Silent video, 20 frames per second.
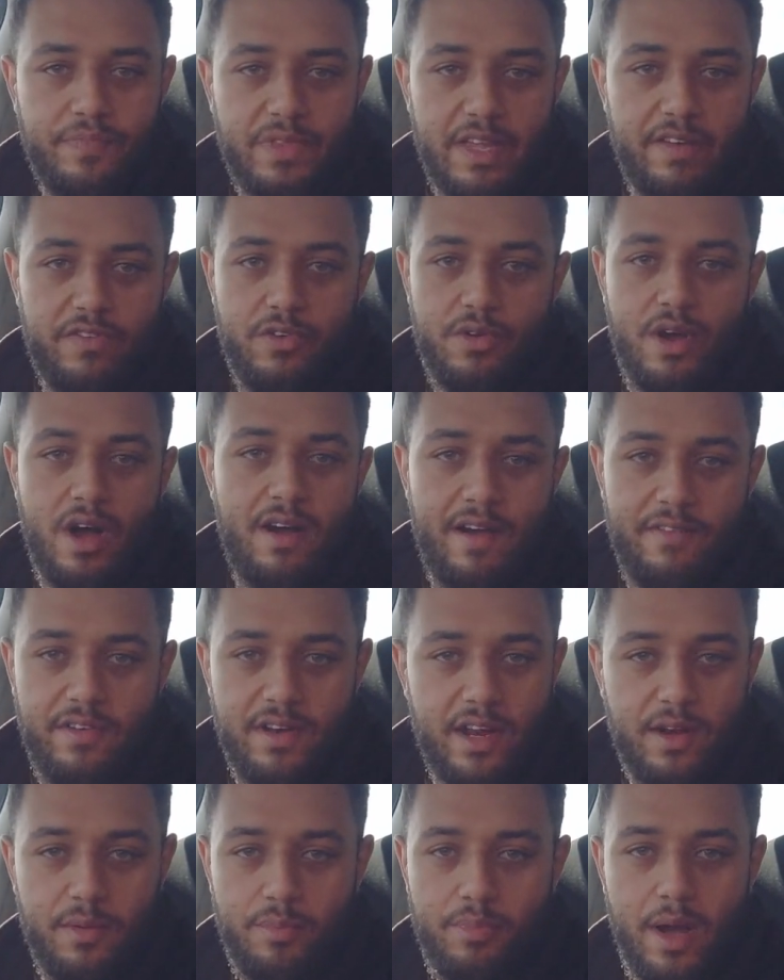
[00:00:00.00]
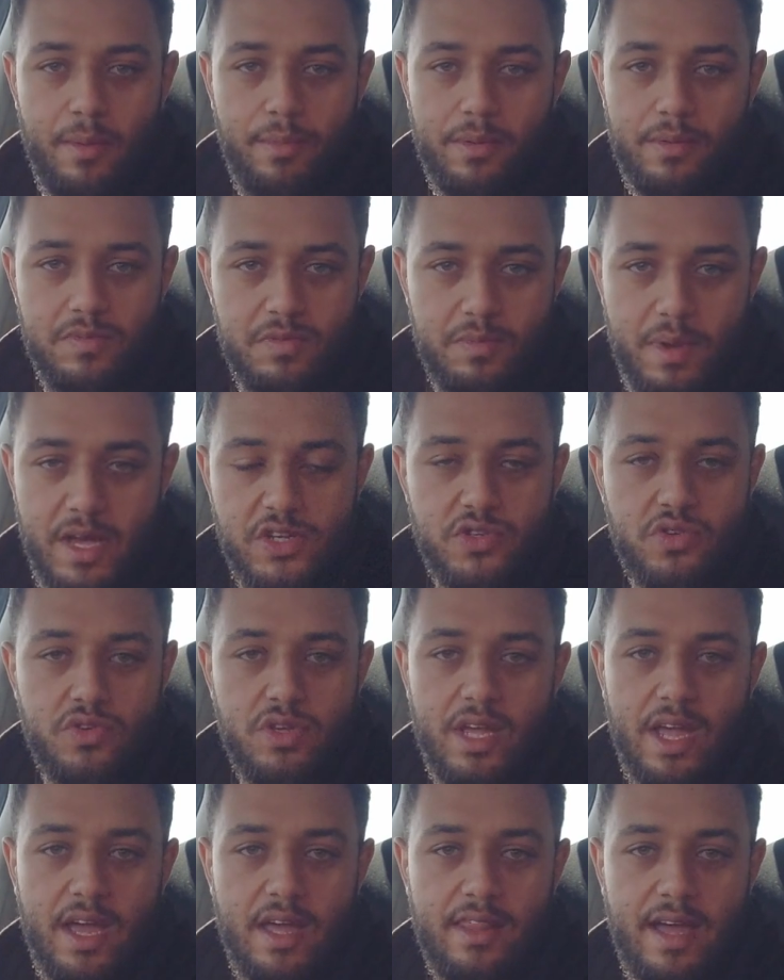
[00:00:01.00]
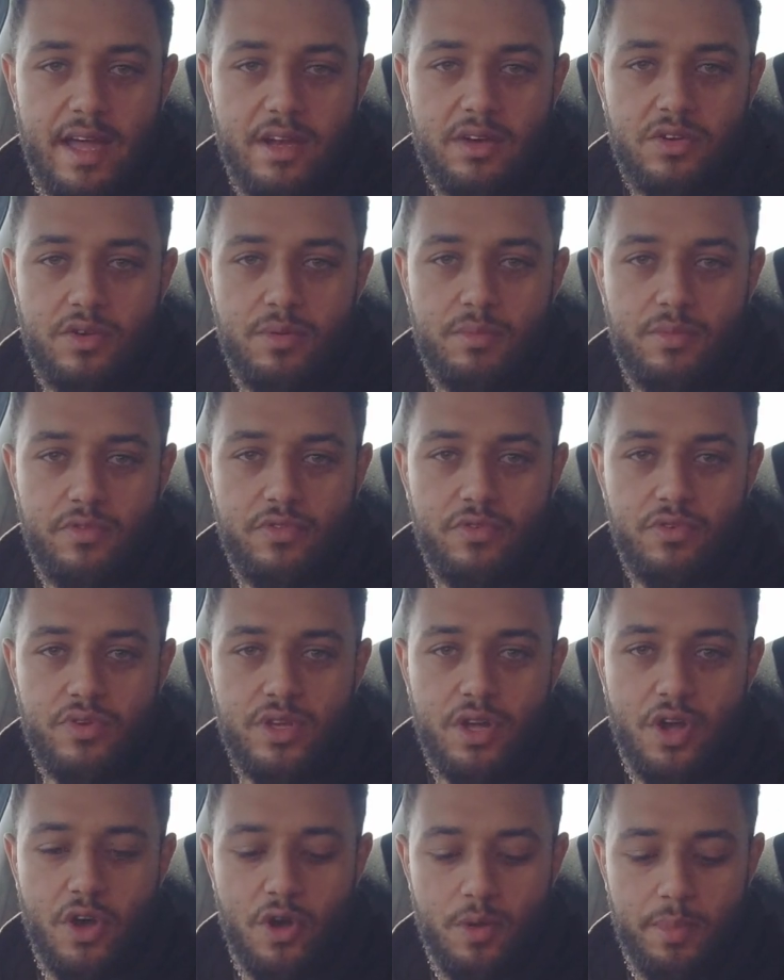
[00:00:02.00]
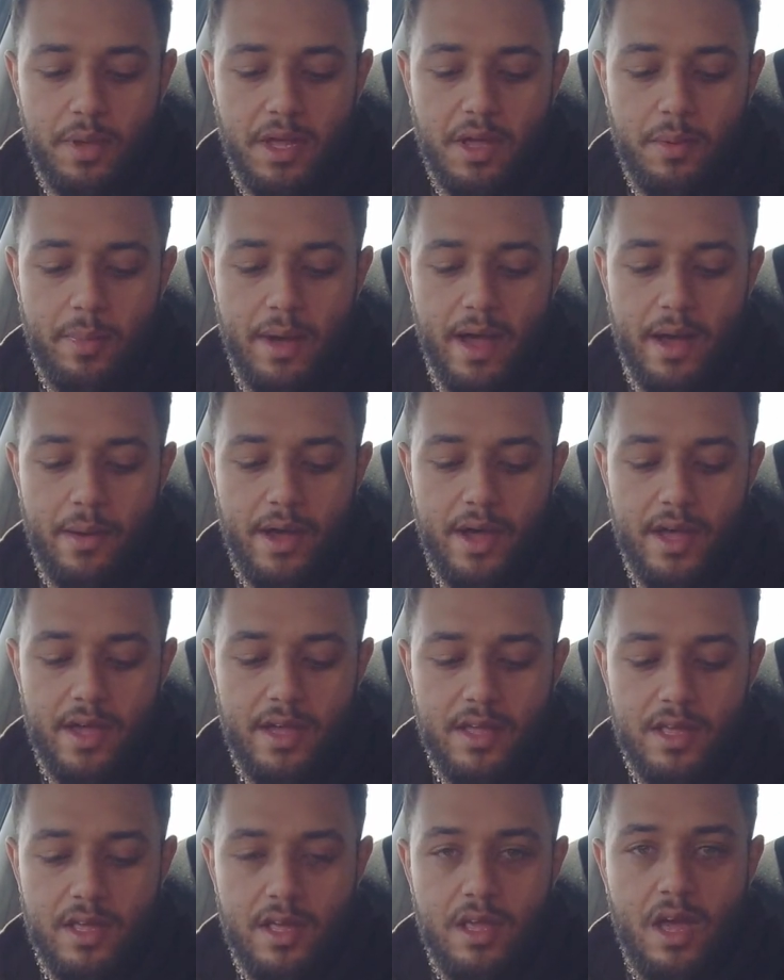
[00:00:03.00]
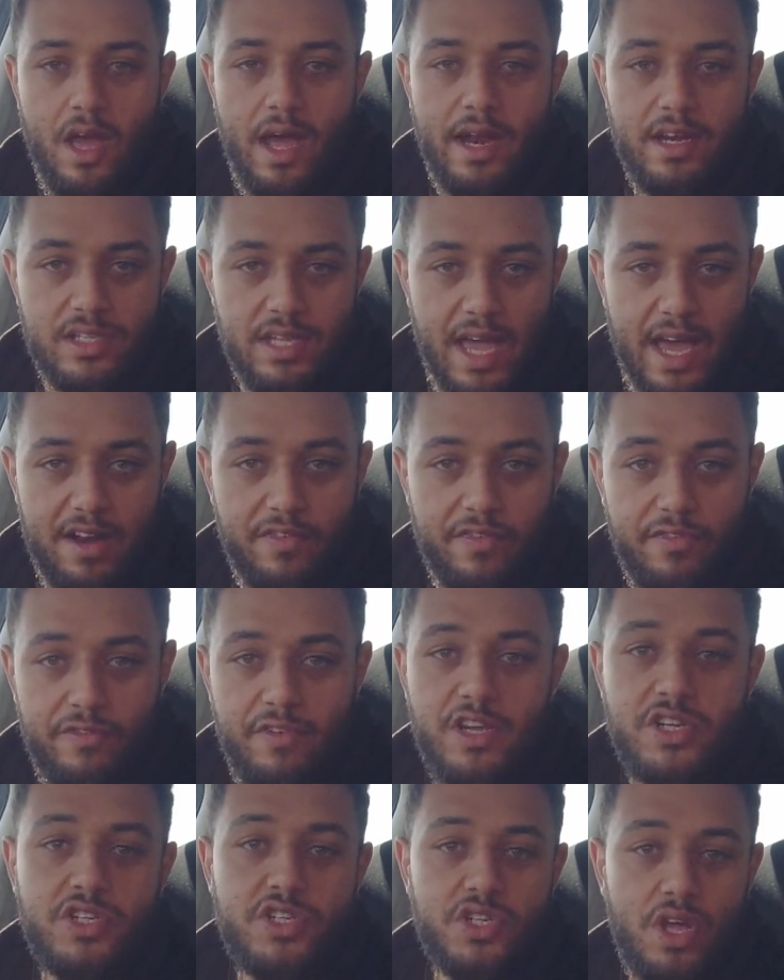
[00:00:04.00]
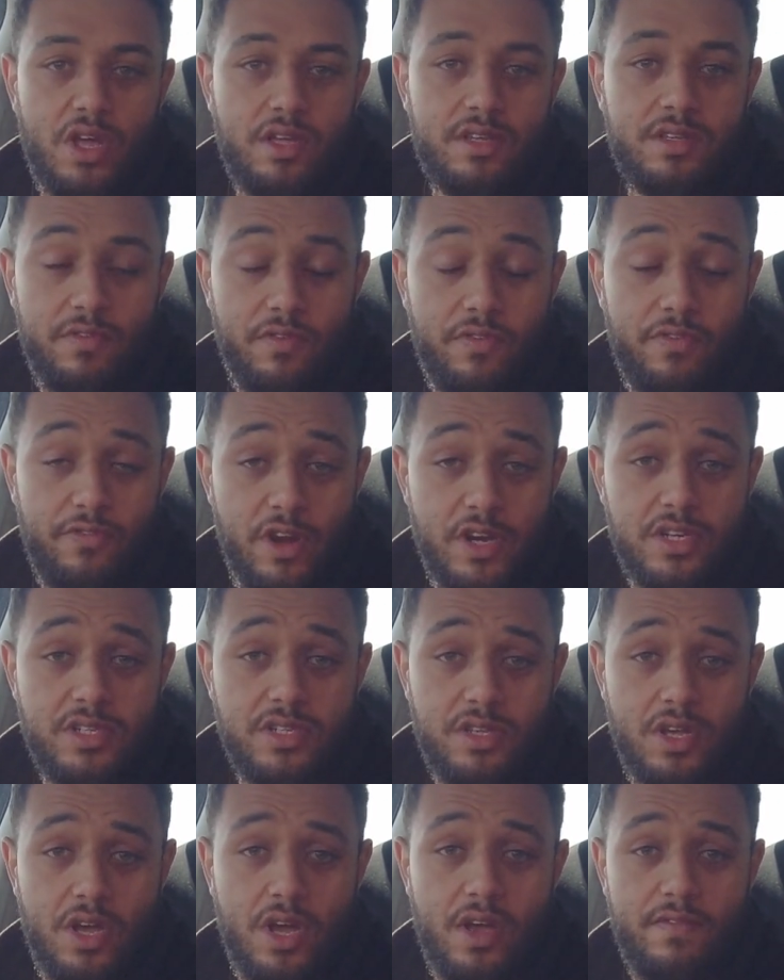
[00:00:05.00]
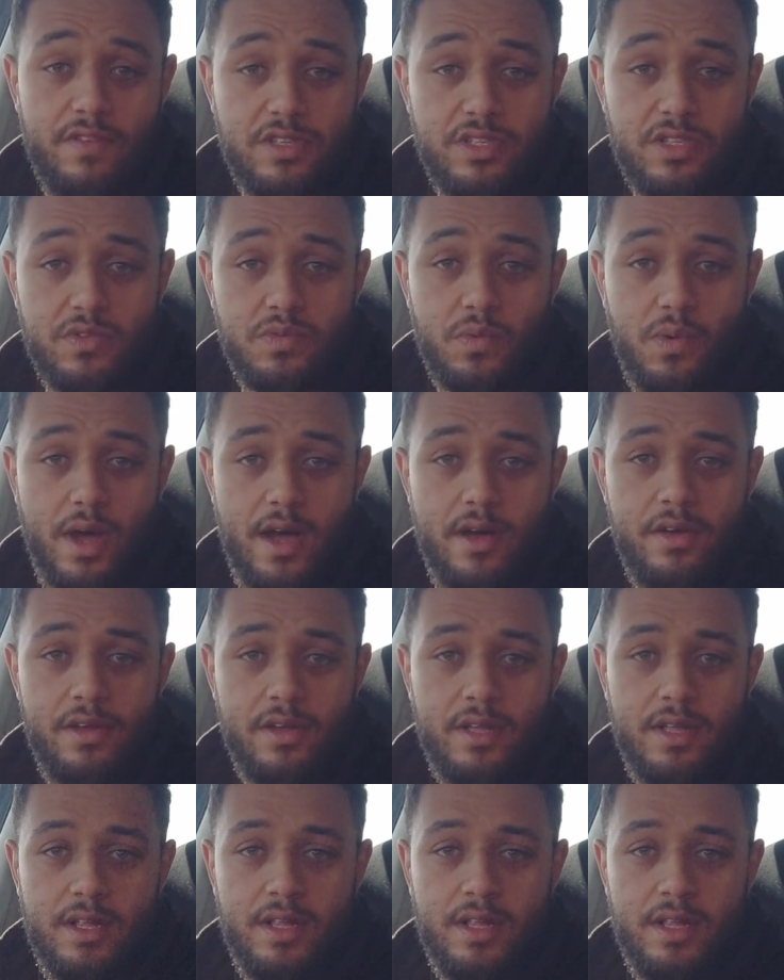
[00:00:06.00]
If you are having any problems, make sure you get that done before you go bigger power. And it's had a fresh service as well.